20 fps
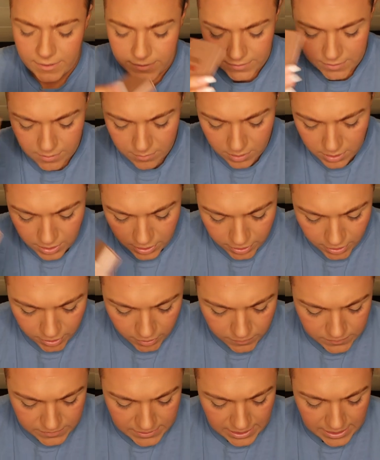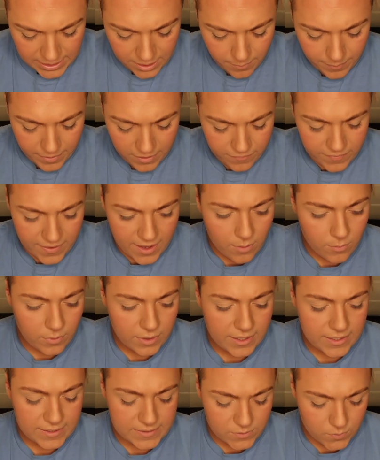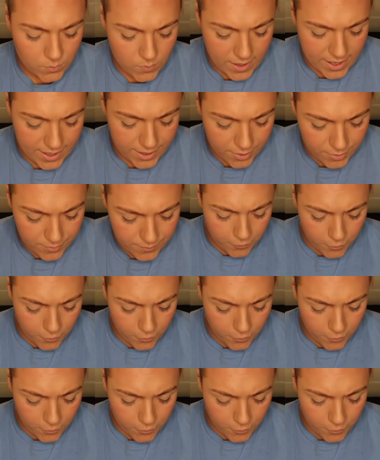So I'm gonna use a little bit of that one as well.